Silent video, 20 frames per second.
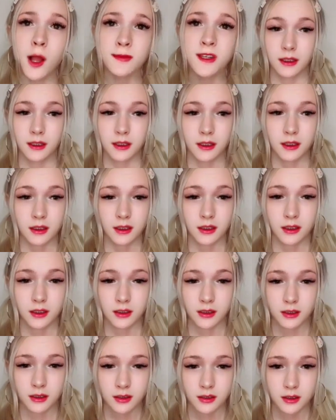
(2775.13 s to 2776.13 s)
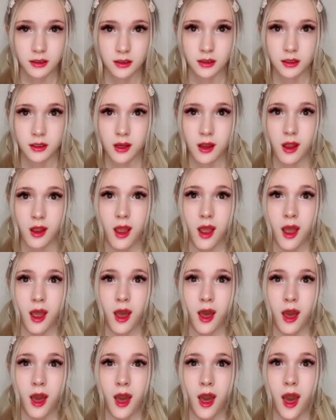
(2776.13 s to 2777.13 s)
Touch you can send to your soulmate, and he can send
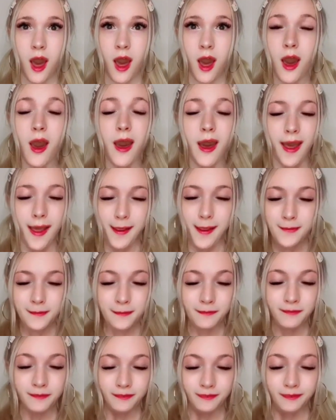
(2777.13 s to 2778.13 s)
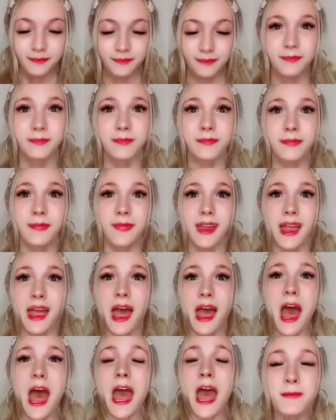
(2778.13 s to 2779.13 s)
you any object he touches.
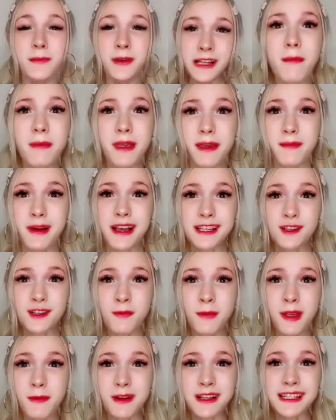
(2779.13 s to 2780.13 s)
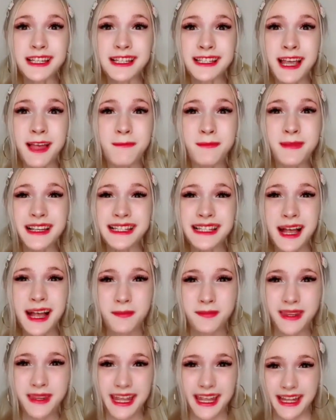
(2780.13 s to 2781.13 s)
I'm gonna... My soulmate wants to send
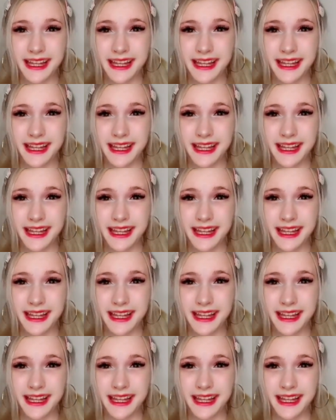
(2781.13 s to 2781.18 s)
me something.